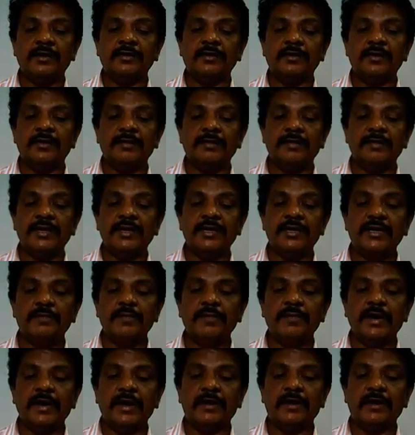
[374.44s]
divided
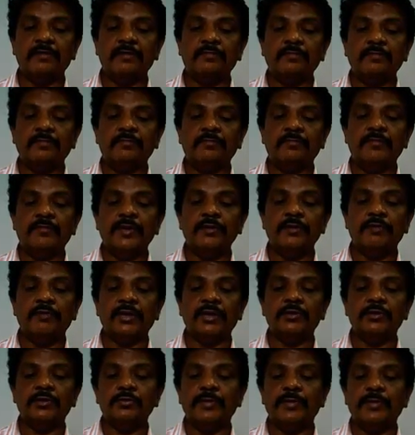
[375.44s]
by
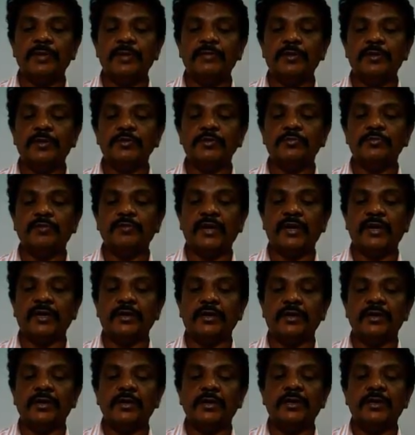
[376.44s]
B12 by B21
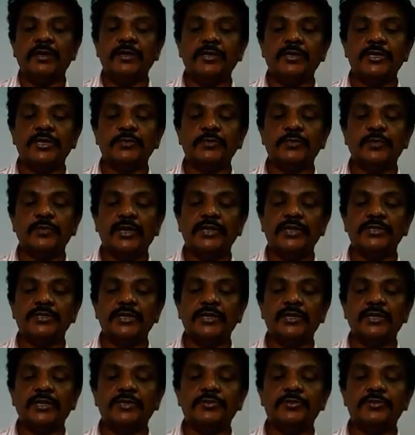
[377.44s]
into exponential
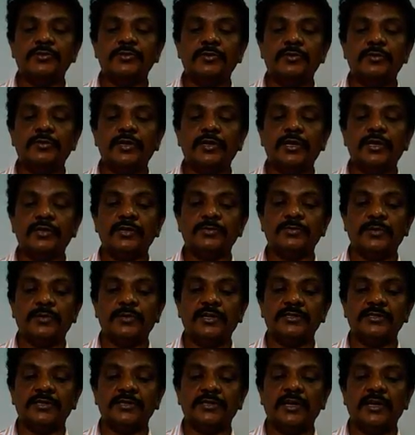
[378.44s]
H nu
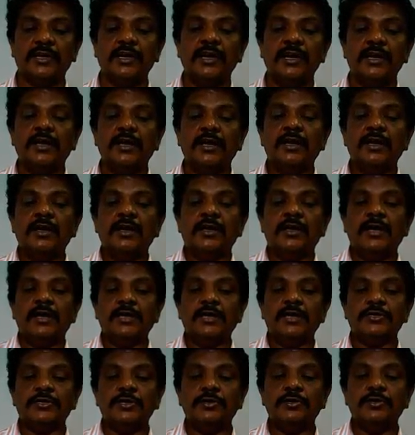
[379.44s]
exponential
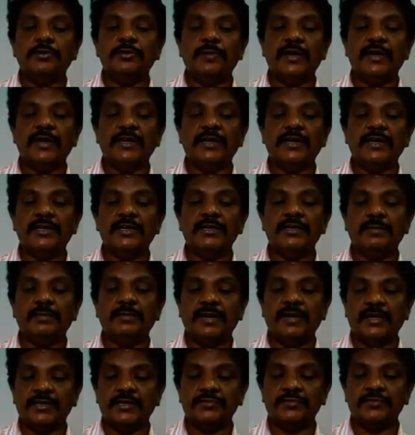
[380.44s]
H nu by KT
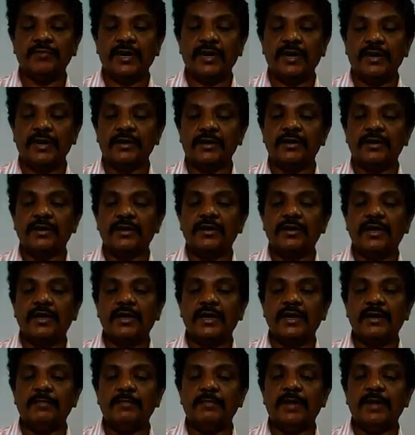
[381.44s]
minus 1.
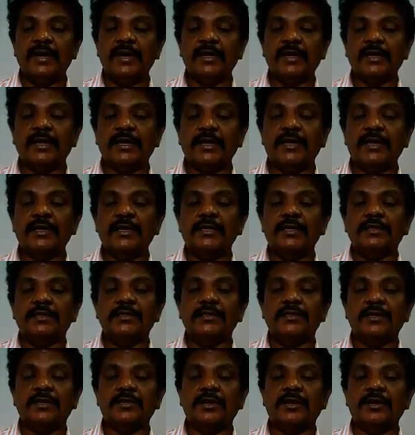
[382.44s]
And but
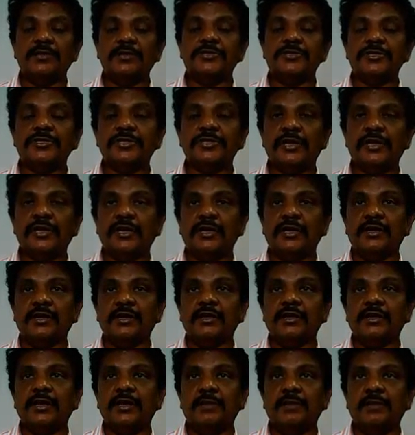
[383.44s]
the transition
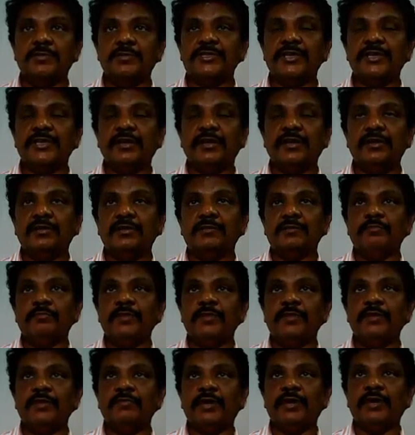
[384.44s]
emission
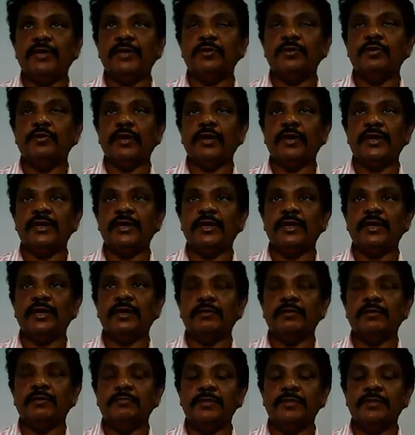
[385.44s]
B12 and
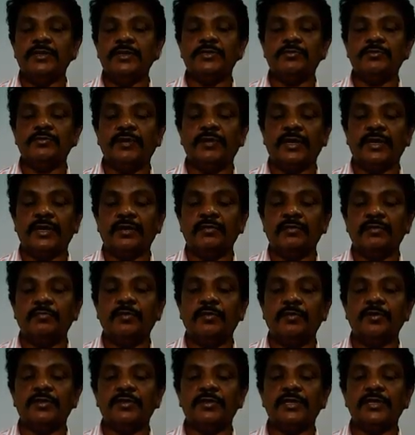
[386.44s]
B21,
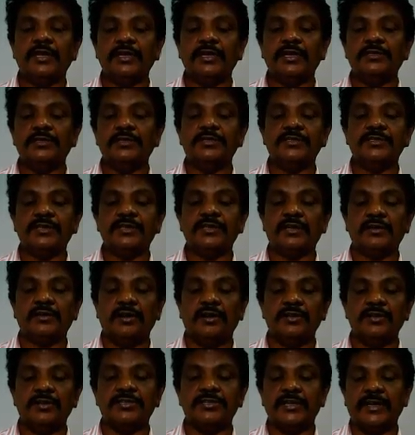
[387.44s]
both the energies are
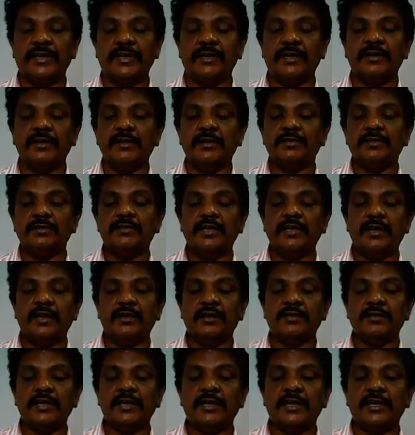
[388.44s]
constant, they are
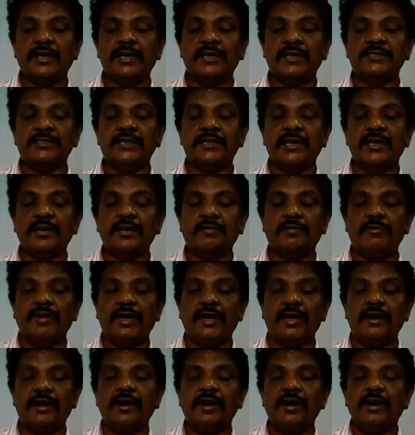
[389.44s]
taken as
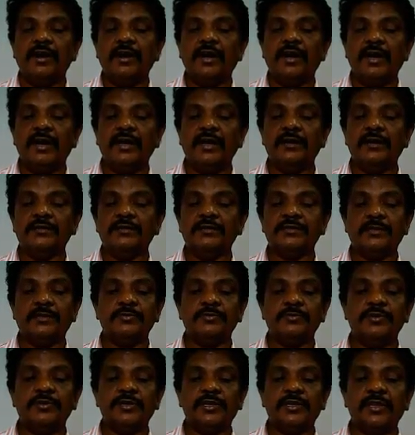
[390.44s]
equal, and
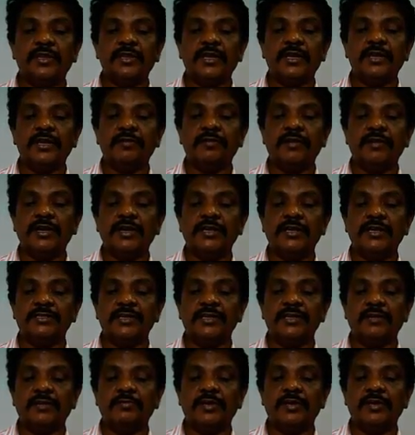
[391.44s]
substituting the equal
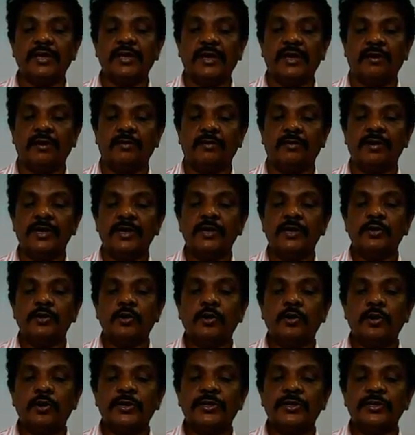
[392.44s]
nature, we have
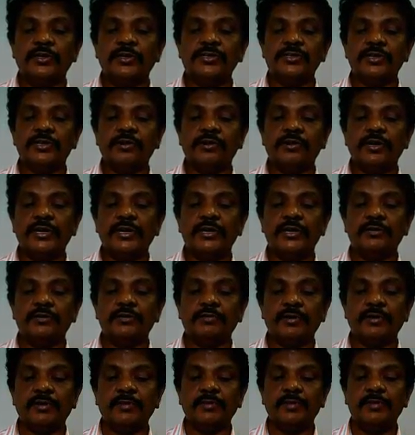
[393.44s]
rho nu is equal to
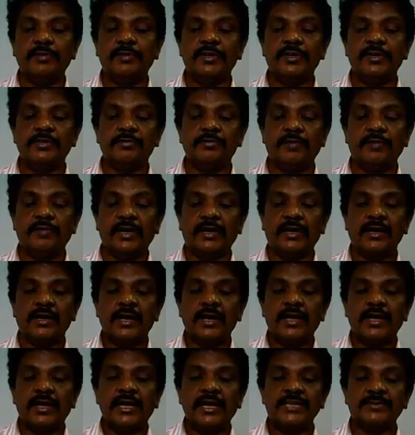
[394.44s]
A21 by B21
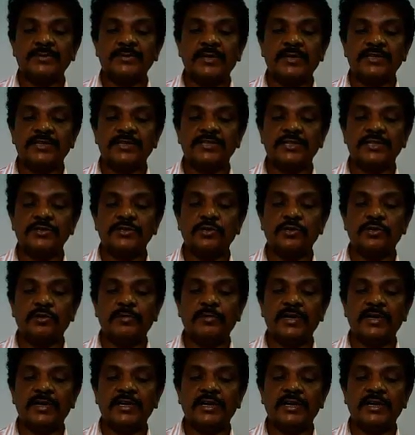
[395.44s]
exponential H nu
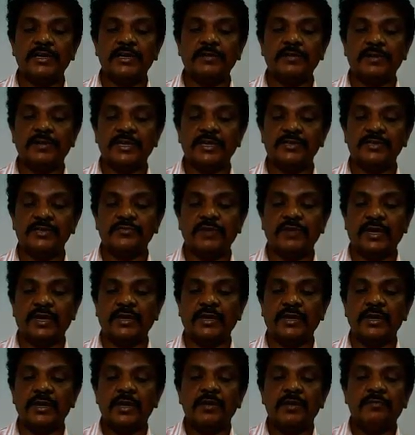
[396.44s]
by KT minus 1.
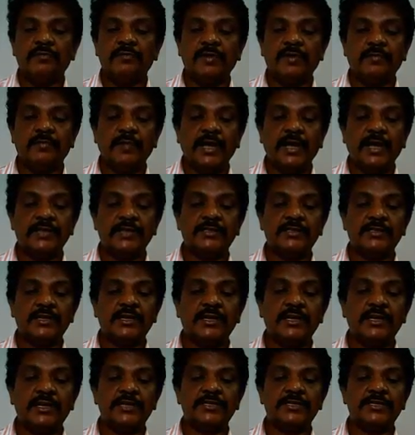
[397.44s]
From Planck's
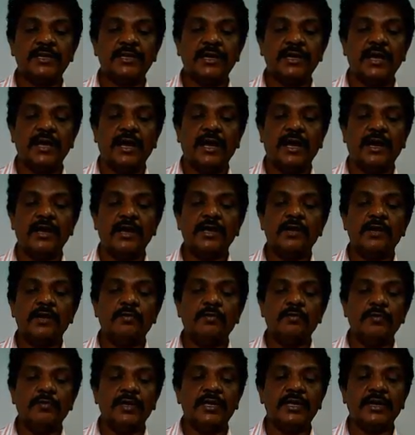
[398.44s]
radiation law,
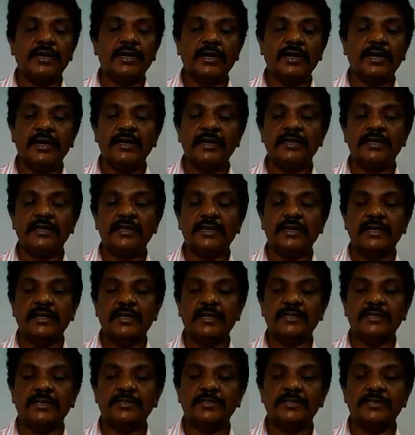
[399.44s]
we can write that
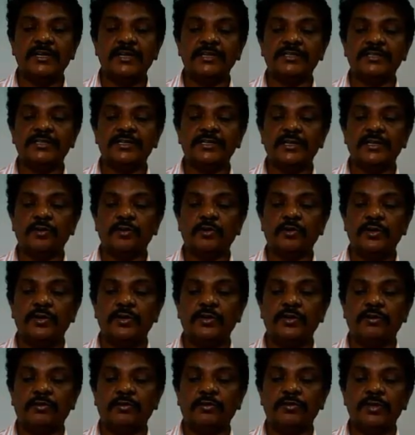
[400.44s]
energy density rho
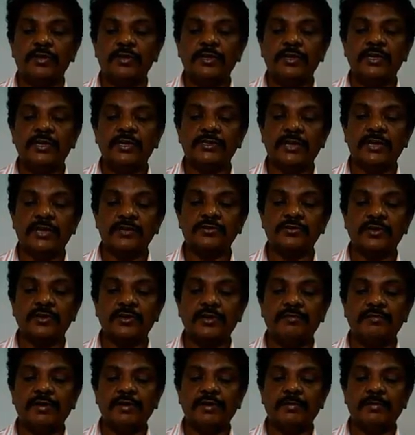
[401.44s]
nu is also
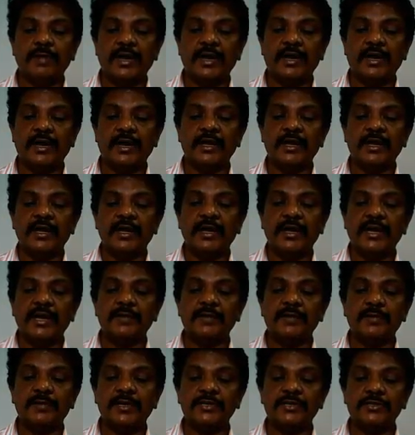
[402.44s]
given by 8
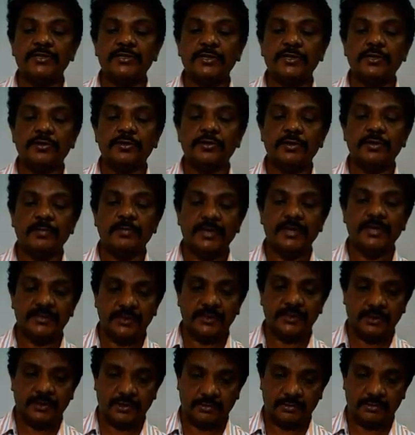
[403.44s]
by H nu q by
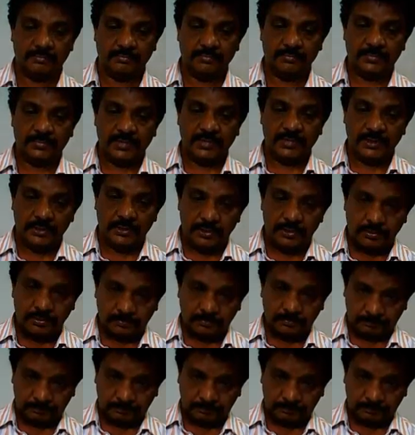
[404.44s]
Cq into